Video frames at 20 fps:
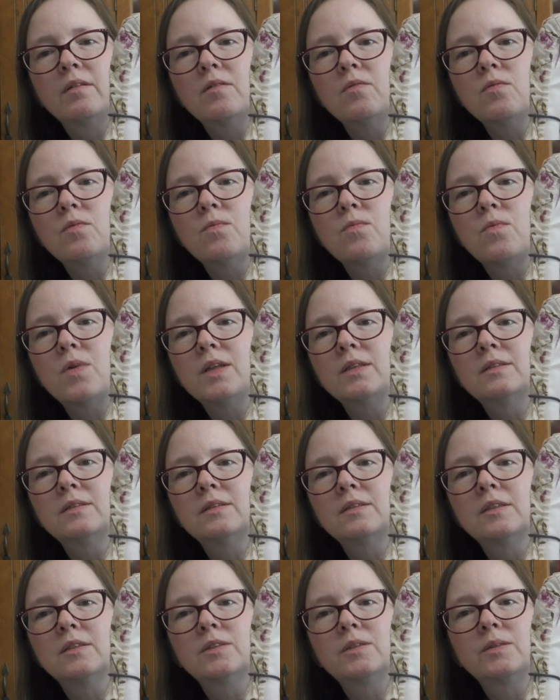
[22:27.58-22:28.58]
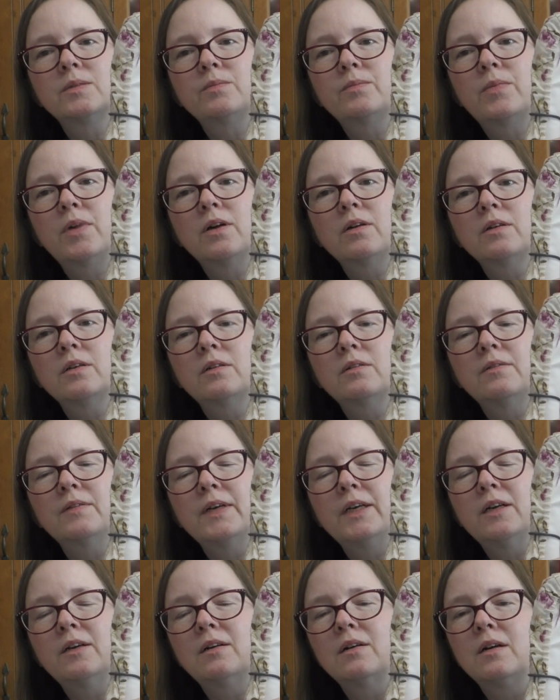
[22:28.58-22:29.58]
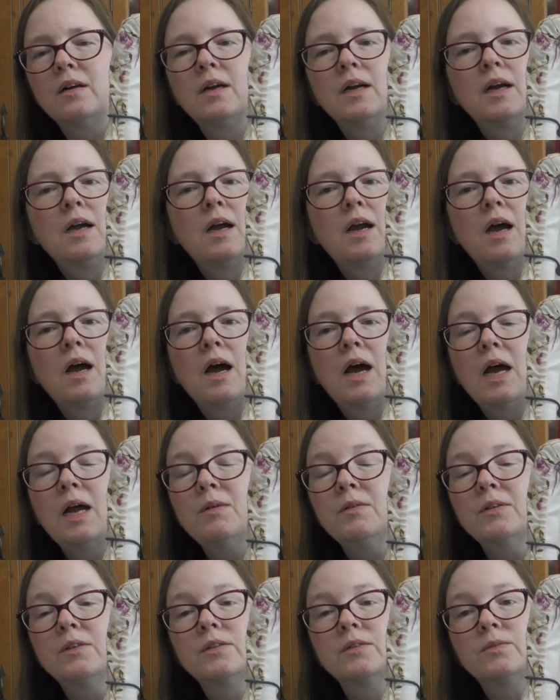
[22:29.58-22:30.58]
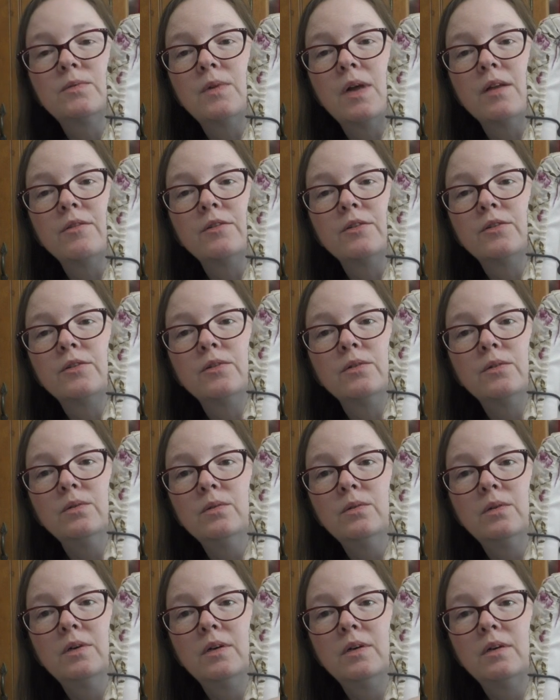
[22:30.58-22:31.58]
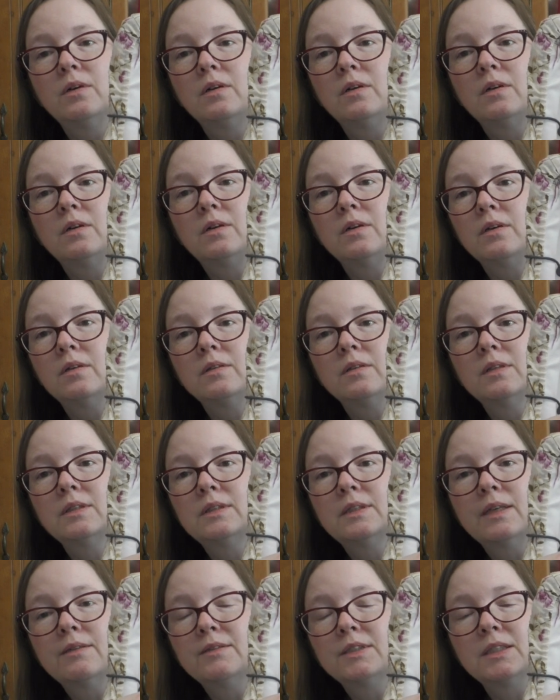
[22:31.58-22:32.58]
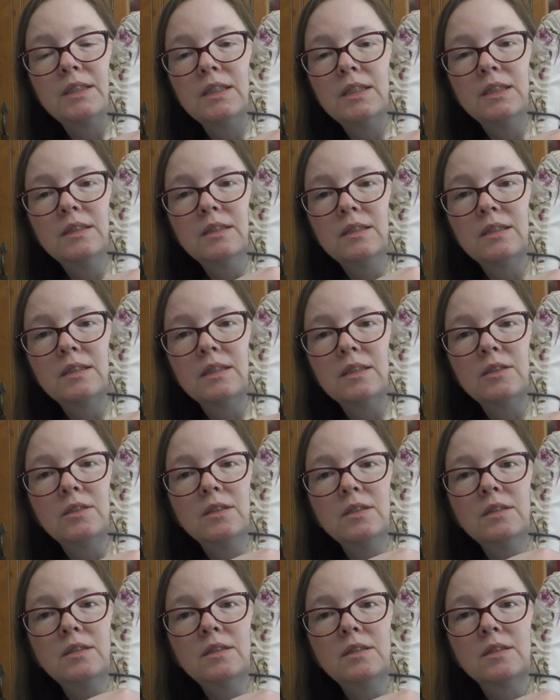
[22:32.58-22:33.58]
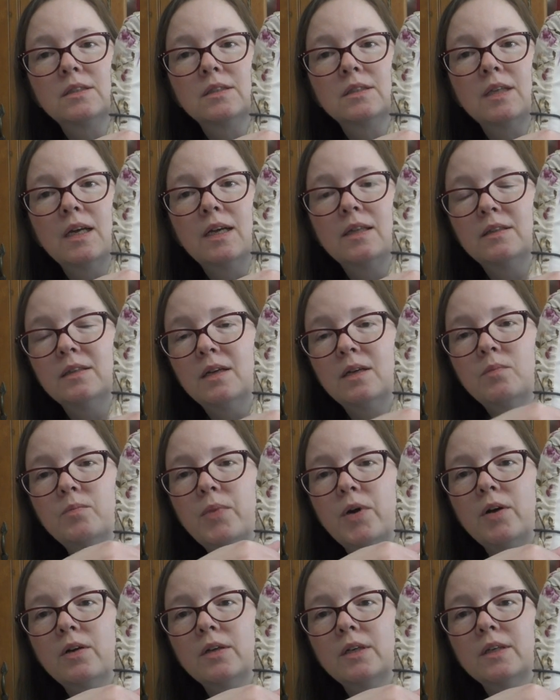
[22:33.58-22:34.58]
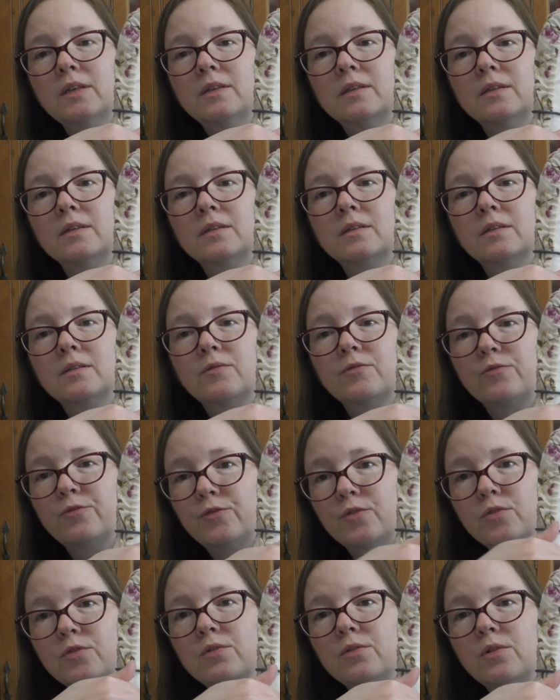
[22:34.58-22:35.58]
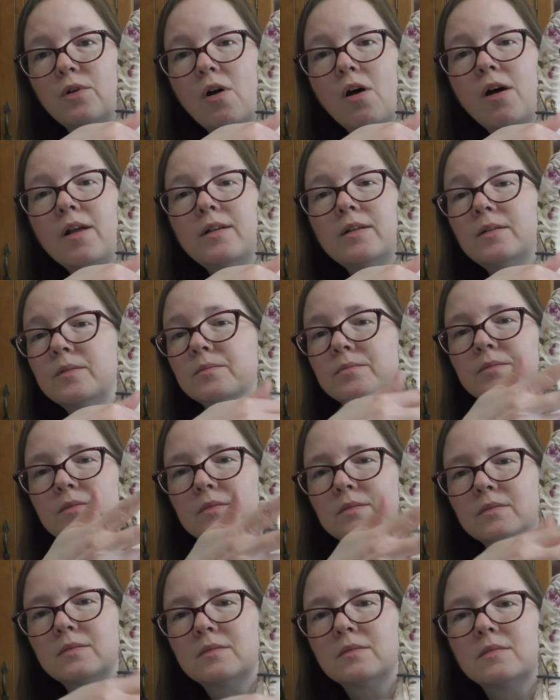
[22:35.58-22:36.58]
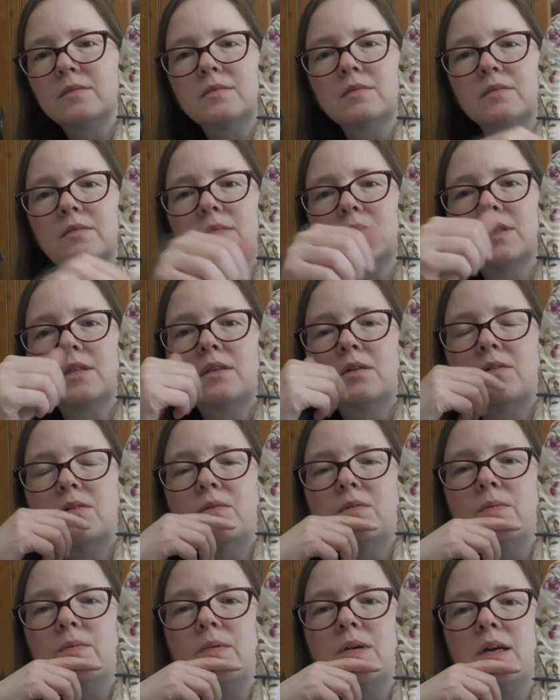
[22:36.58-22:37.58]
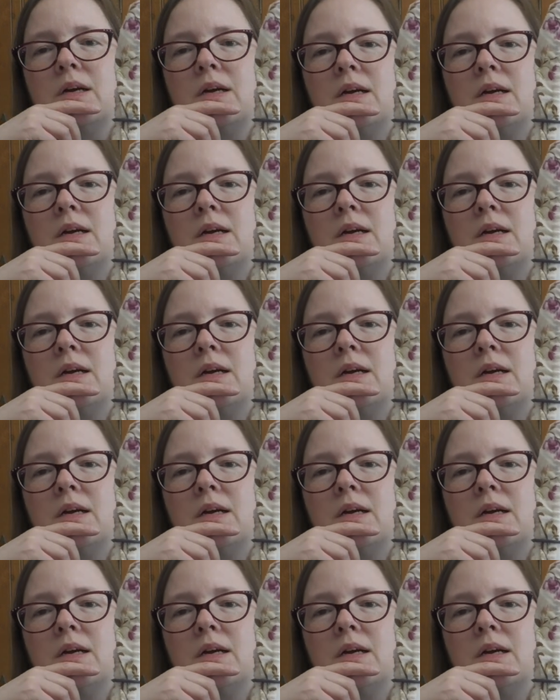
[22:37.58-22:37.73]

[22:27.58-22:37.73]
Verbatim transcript: Do one stitch, park it over here. I would just rather do the 17 stitches and then park it further on. So